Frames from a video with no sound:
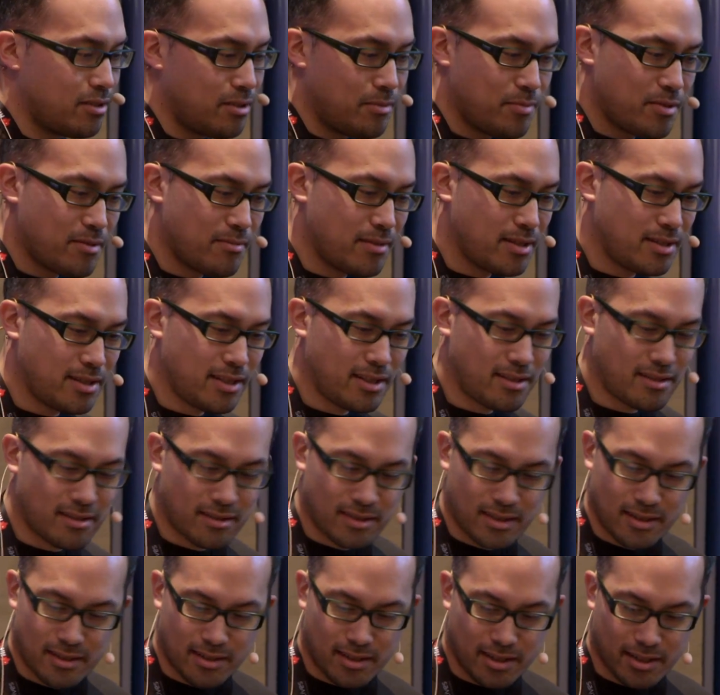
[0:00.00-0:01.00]

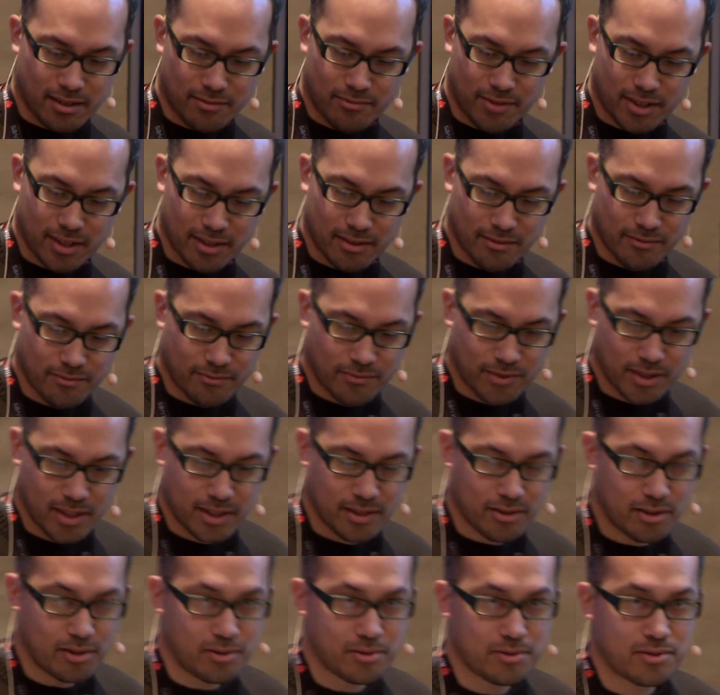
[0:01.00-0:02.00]
optimization, that's like really,
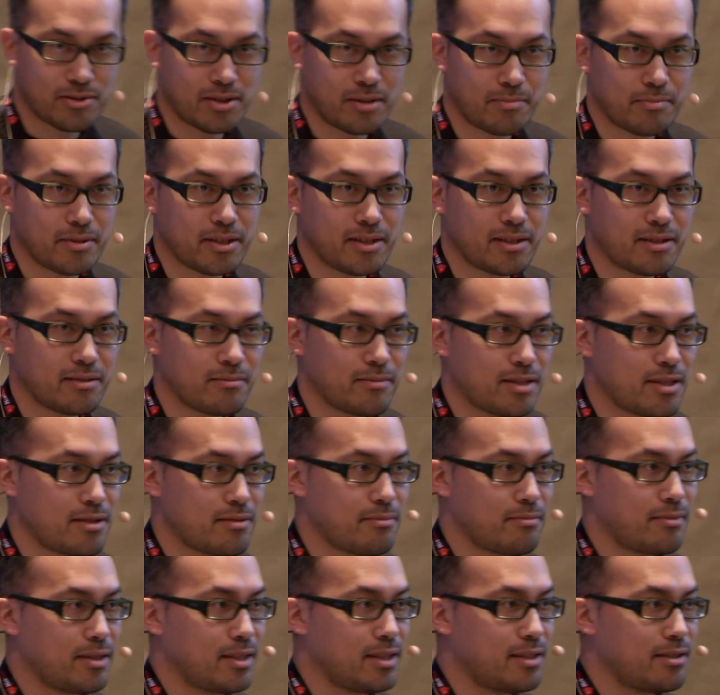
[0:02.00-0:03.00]
really old topic in
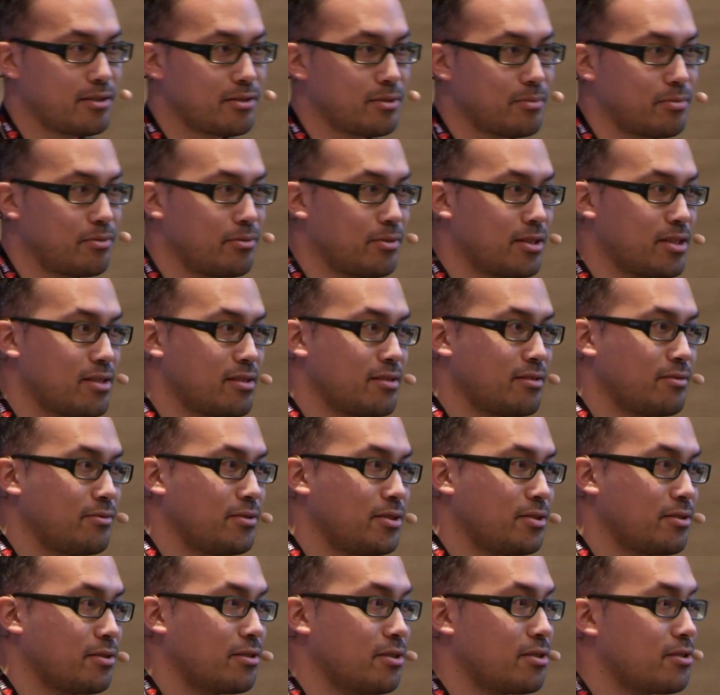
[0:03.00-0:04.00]
mathematics, operations
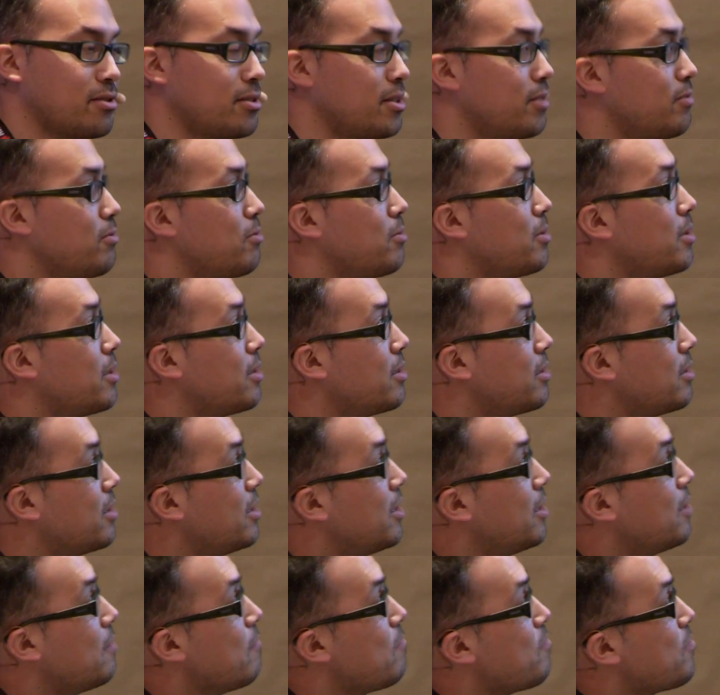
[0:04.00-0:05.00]
research, and everywhere.
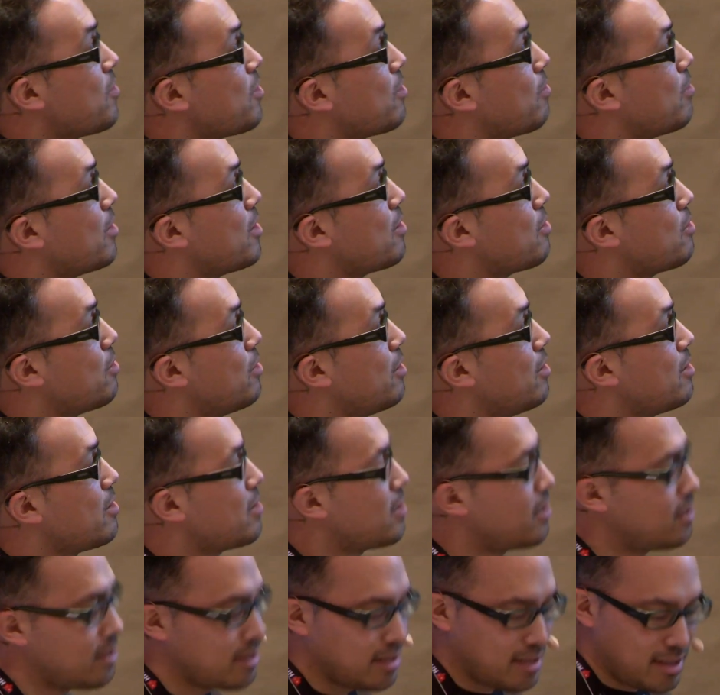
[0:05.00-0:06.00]
So, but it
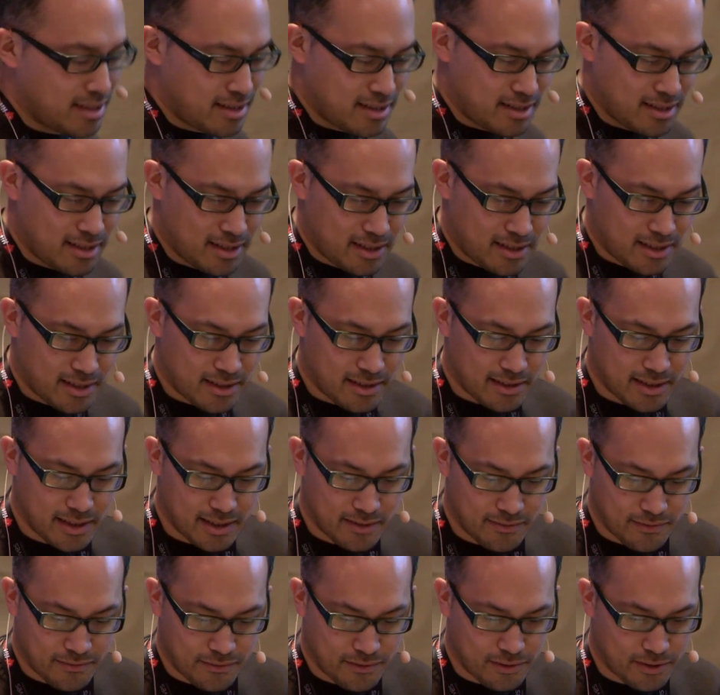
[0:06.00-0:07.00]
turns out that
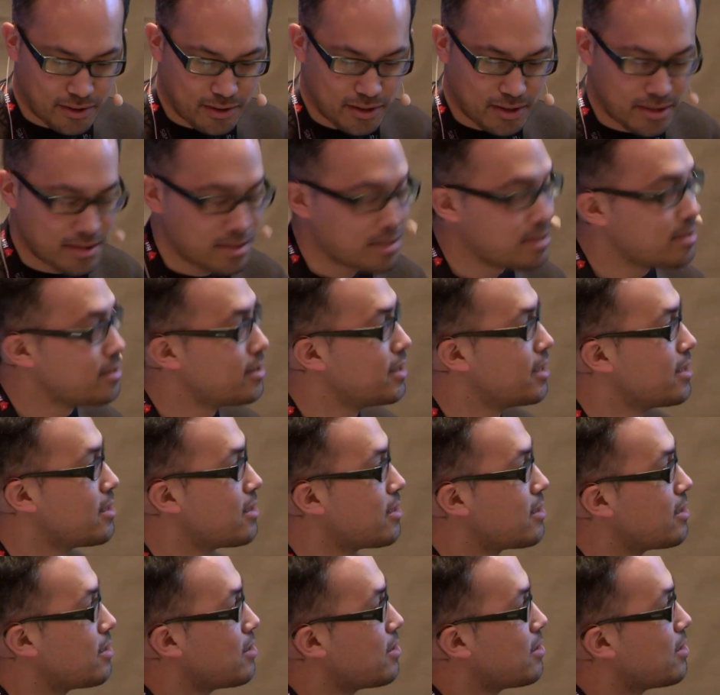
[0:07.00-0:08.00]

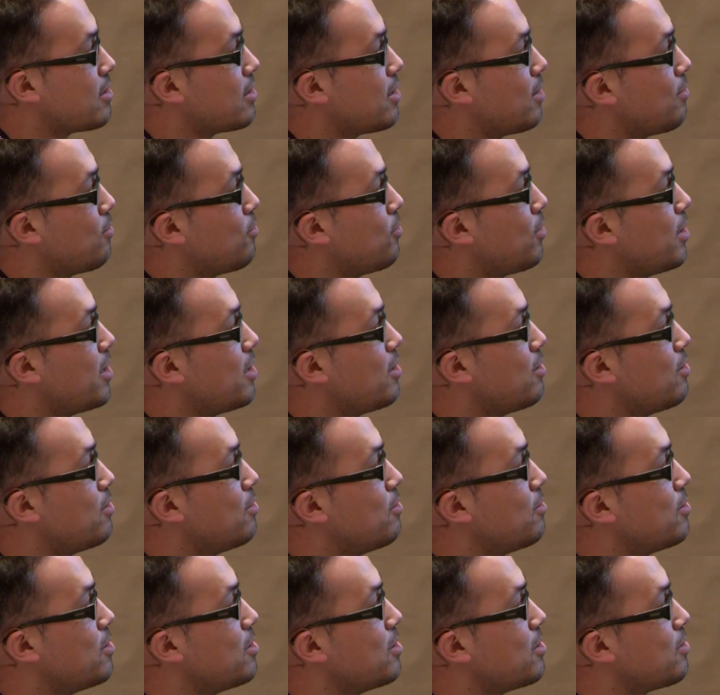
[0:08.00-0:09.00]
there's some way to
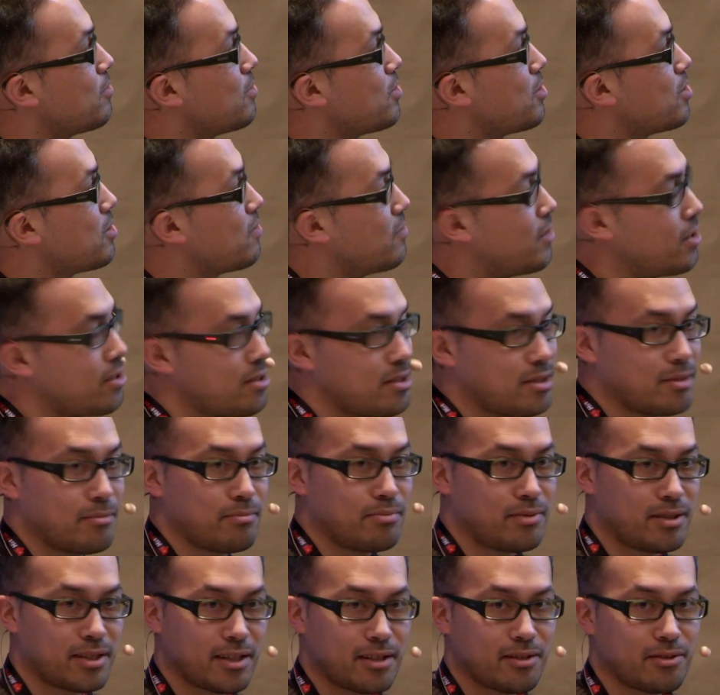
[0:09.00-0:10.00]
do this which is very
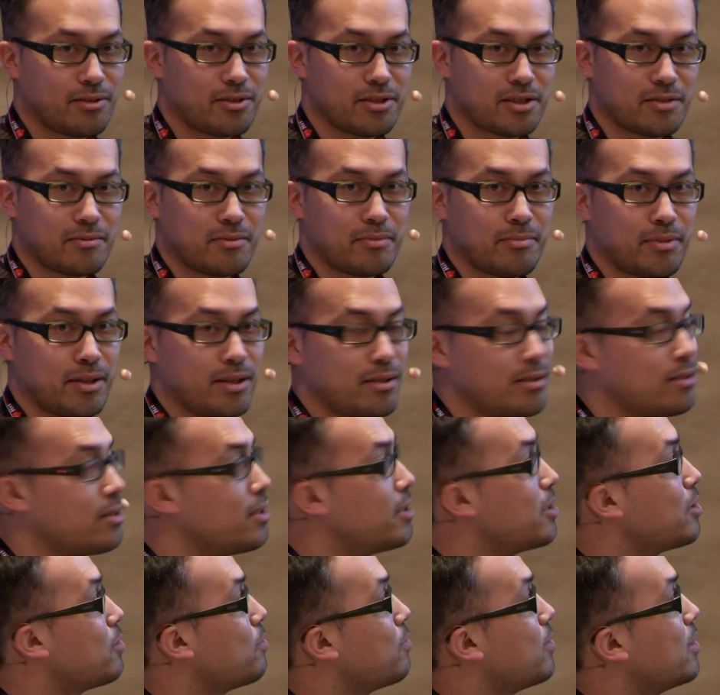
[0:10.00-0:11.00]
simple and can also be
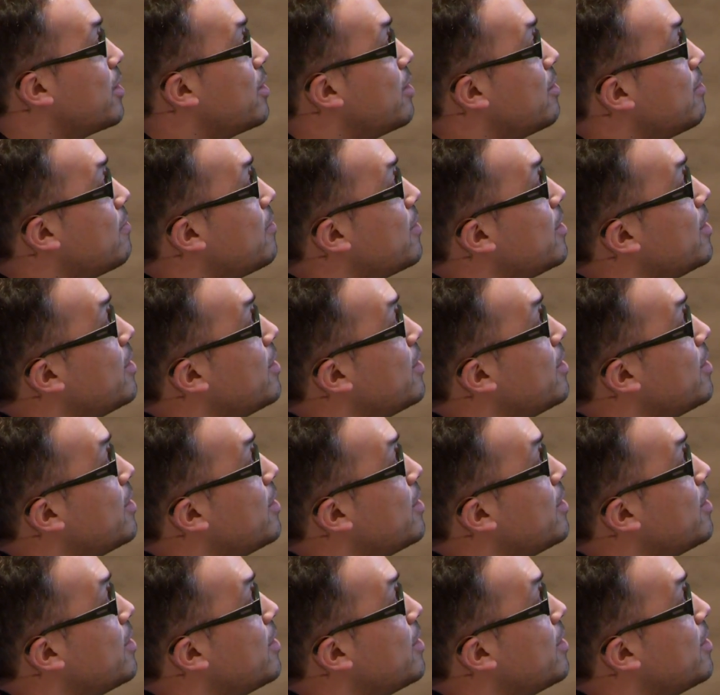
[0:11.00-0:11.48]
parallelized well,